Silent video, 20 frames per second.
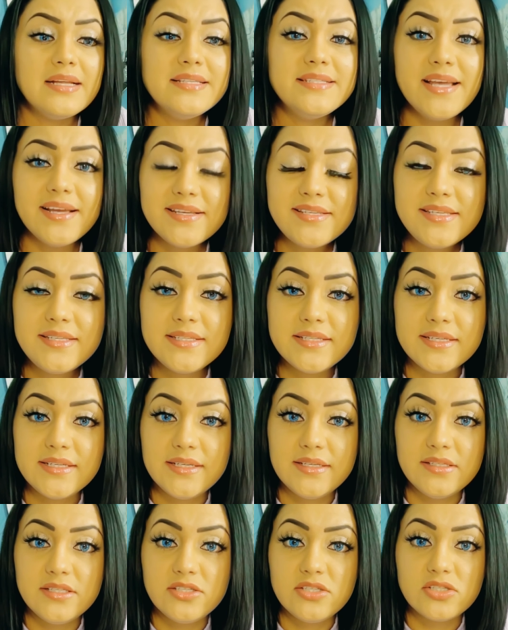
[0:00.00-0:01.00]

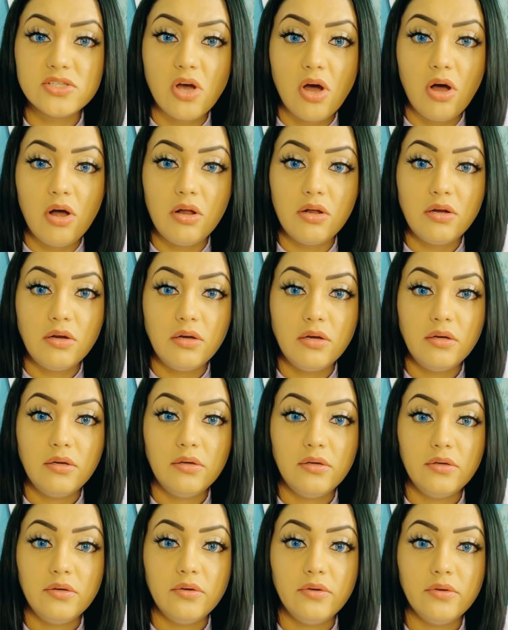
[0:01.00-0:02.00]
tested Saul
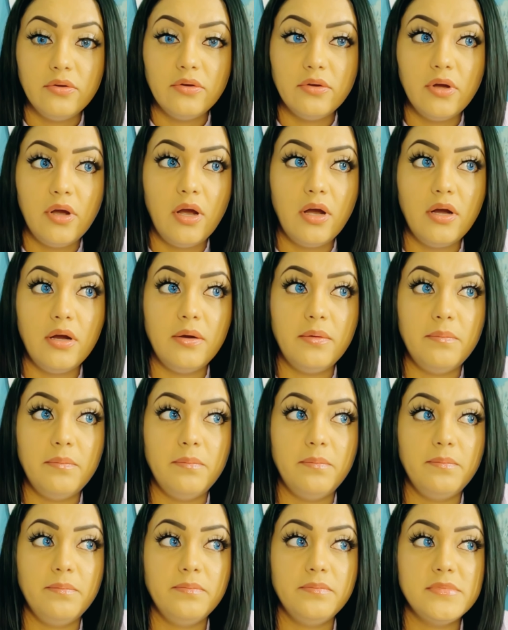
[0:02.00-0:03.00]

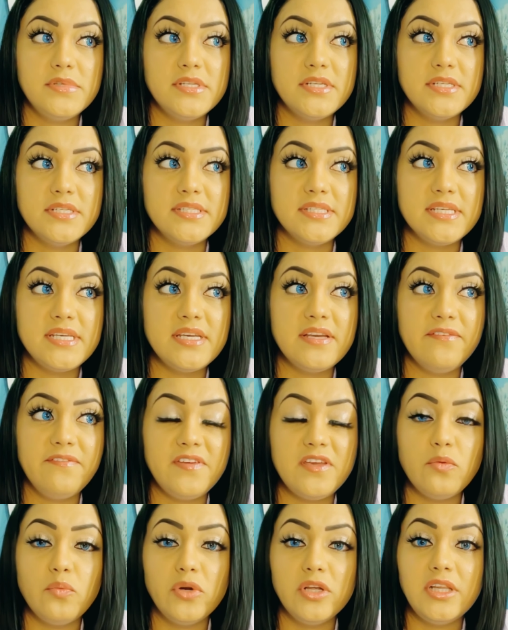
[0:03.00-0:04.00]
um to see if
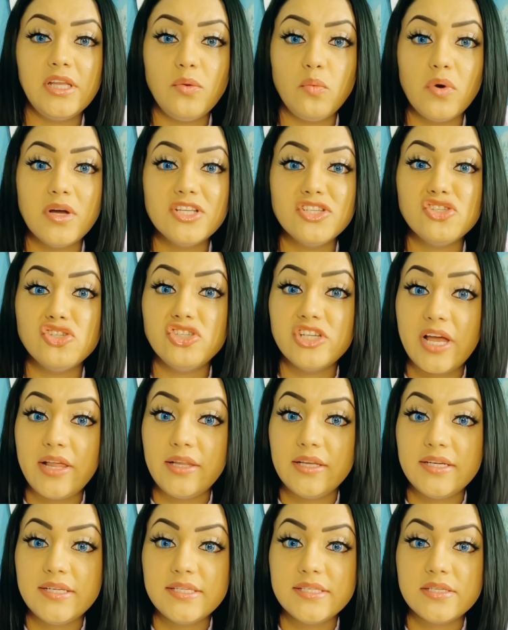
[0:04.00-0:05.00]
he really was
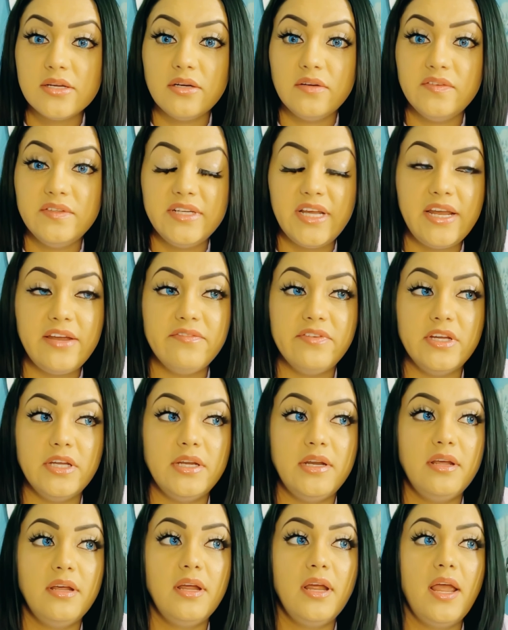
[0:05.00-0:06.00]
jealous of
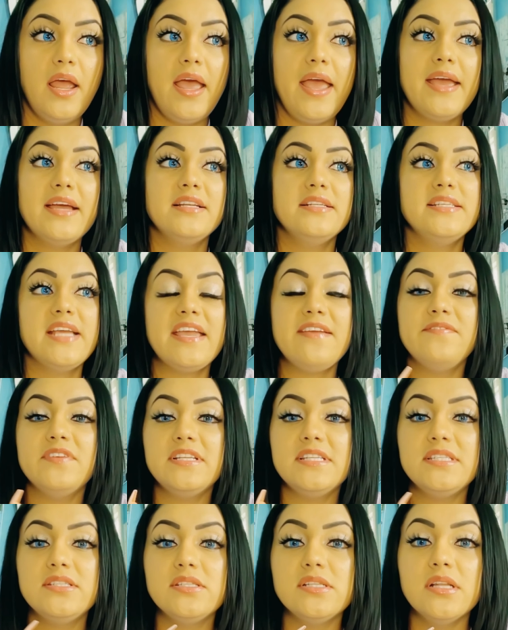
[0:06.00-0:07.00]
David and
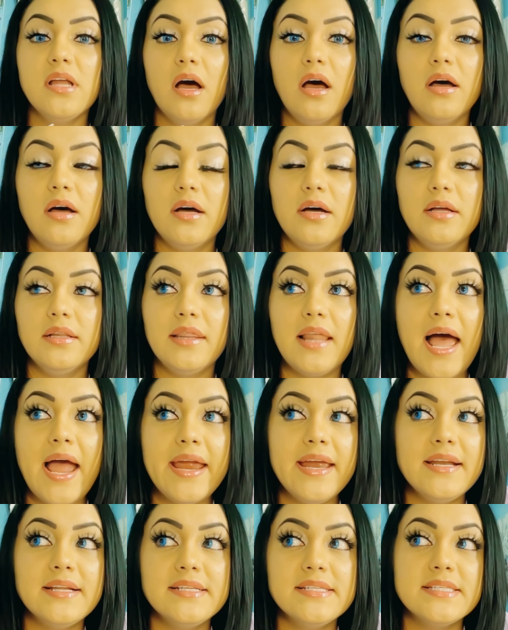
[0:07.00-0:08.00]
David uh
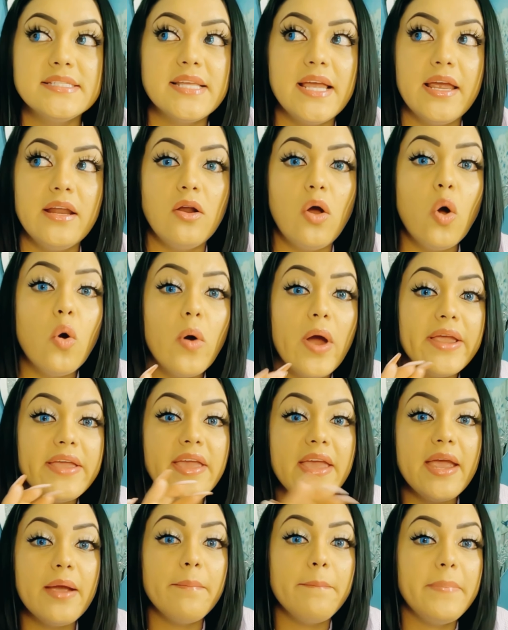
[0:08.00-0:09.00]
lied and said oh I
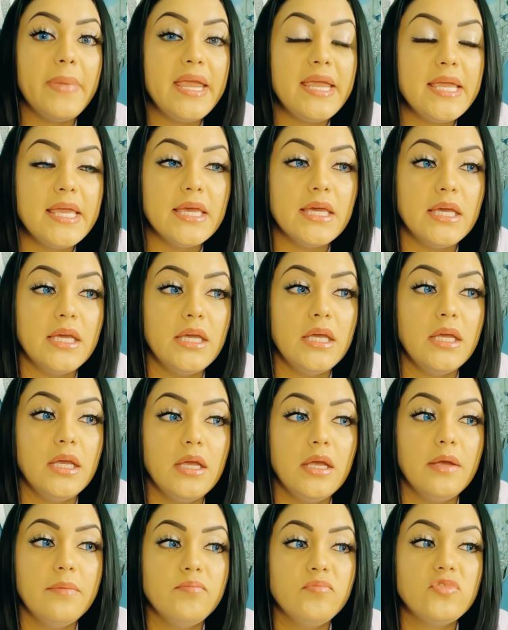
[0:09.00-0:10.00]
can't make it
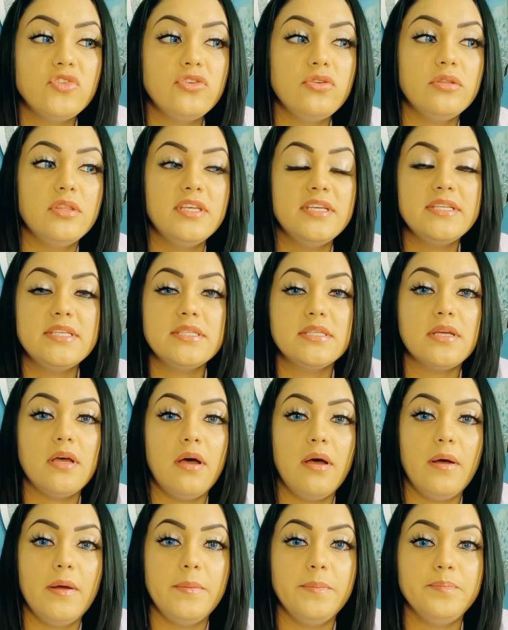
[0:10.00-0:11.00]
to this
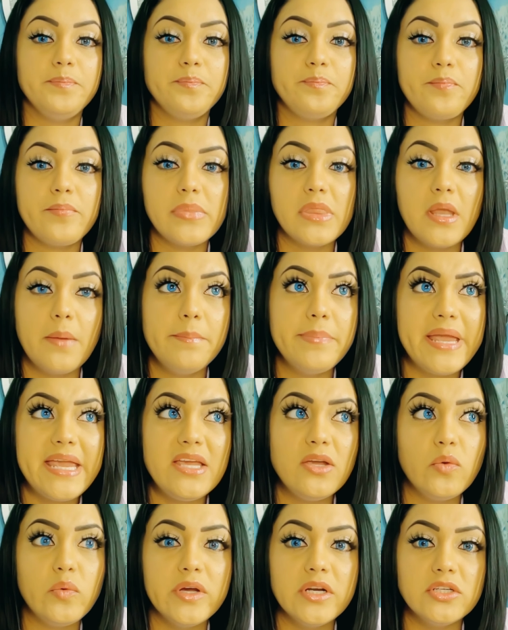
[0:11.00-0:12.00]
um
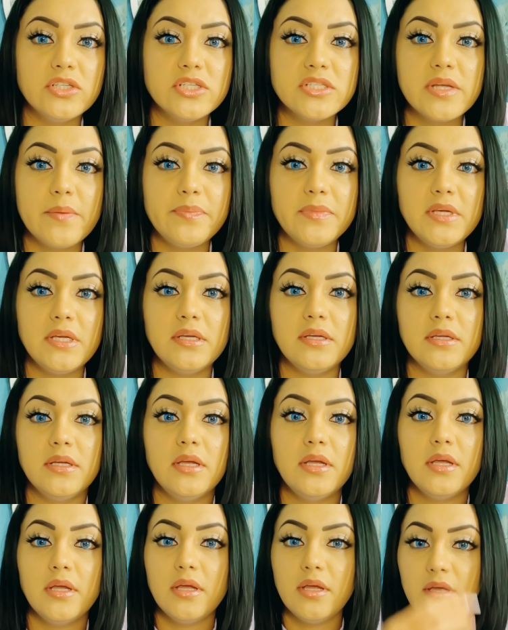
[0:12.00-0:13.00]
banquet or something
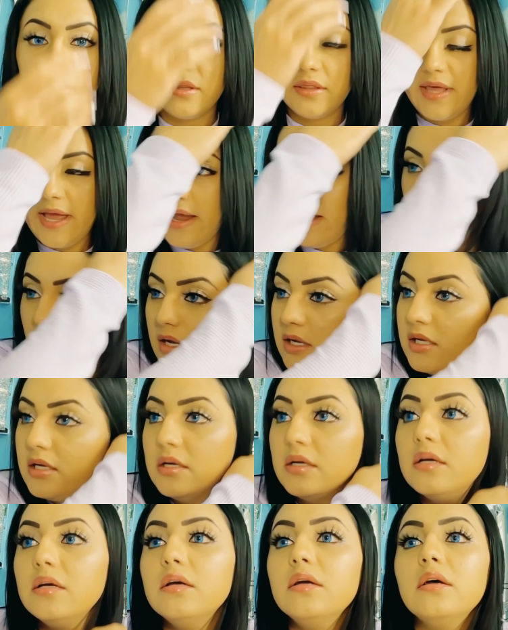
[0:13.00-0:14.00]
that
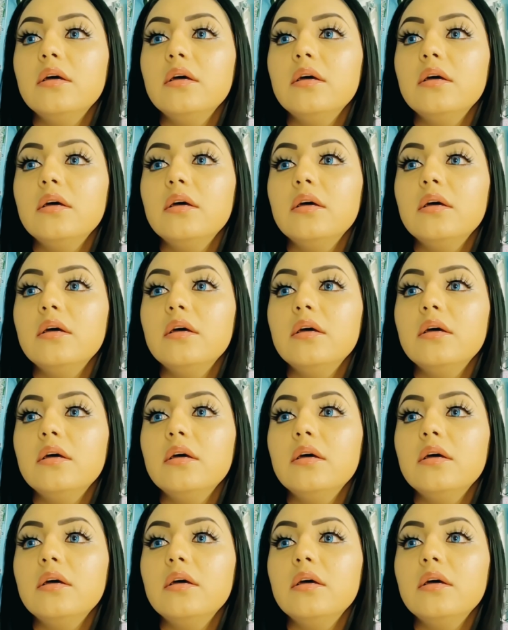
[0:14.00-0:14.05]
uh